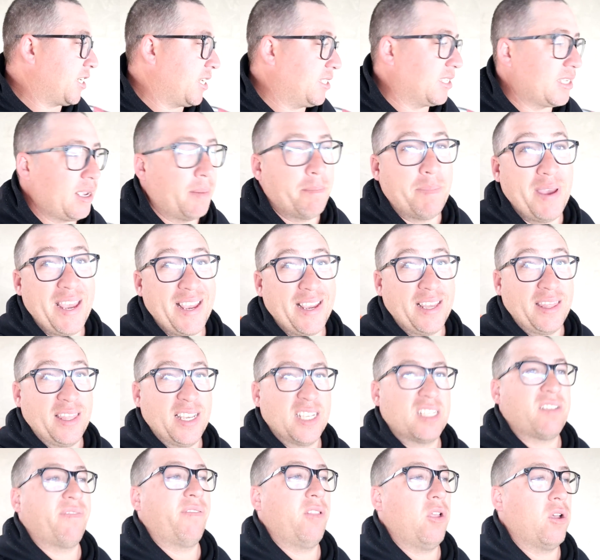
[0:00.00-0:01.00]
ends up being in
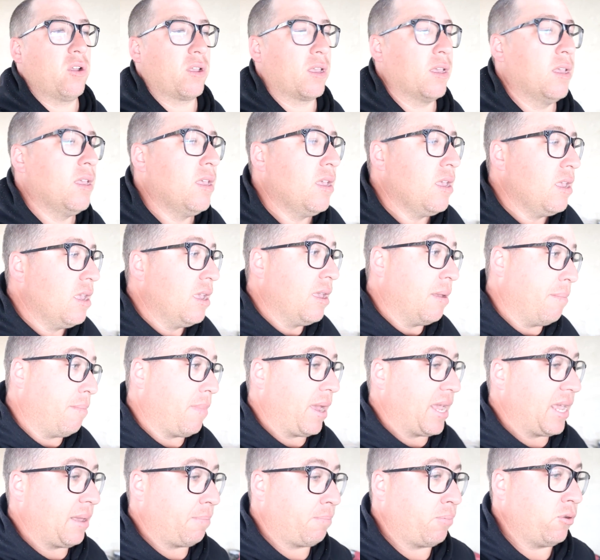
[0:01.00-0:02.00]
this vlog,
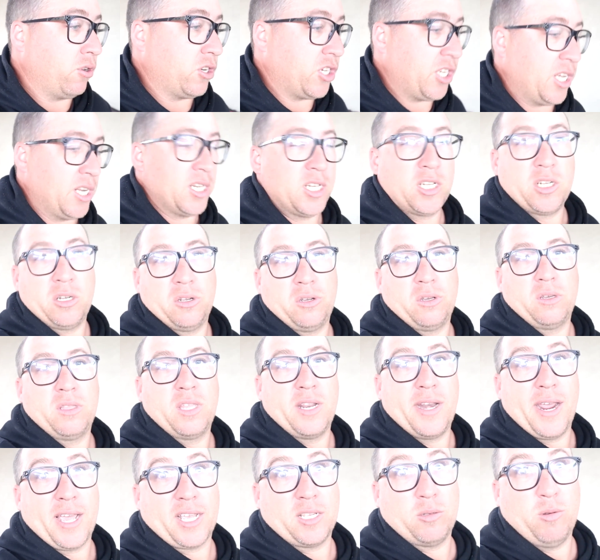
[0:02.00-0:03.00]
may push into
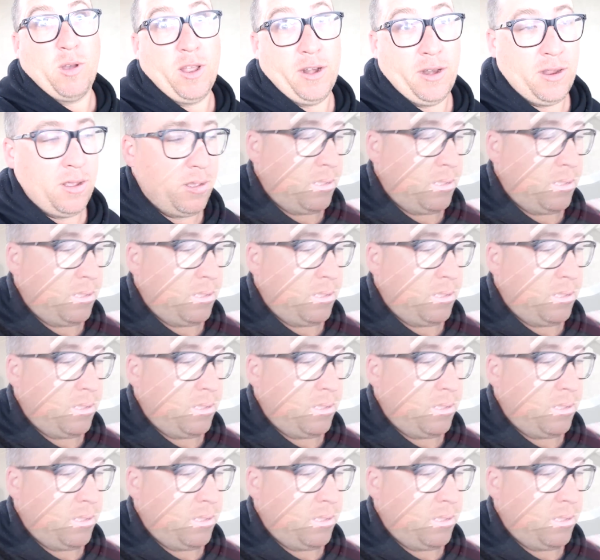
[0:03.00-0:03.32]
the next one.